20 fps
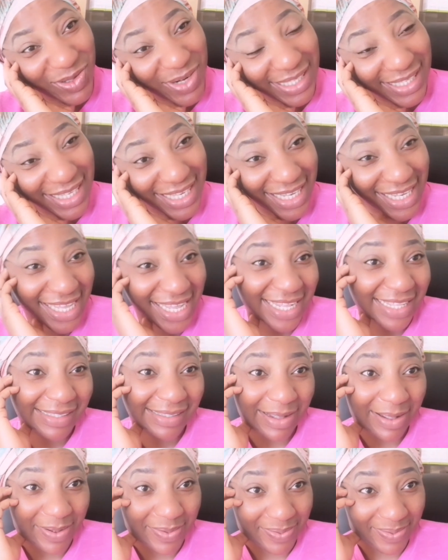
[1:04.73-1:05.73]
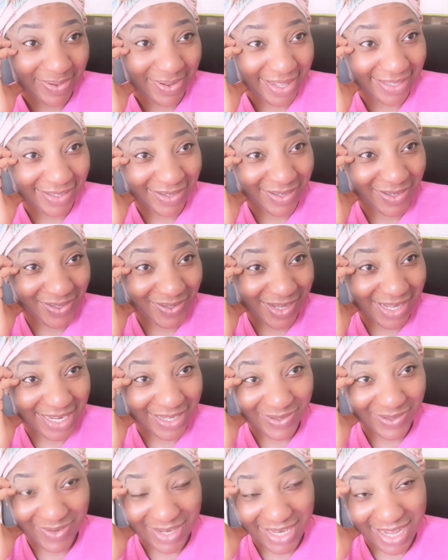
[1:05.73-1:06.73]
dressing the kids up as usual
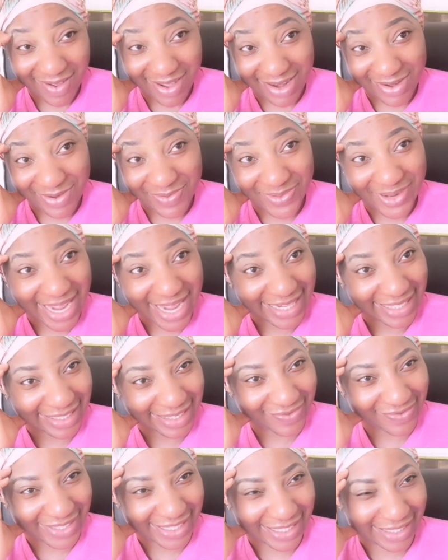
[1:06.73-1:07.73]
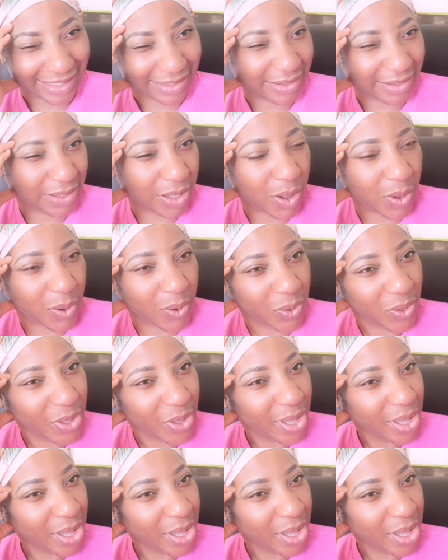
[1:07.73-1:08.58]
and doing our normal activities. So I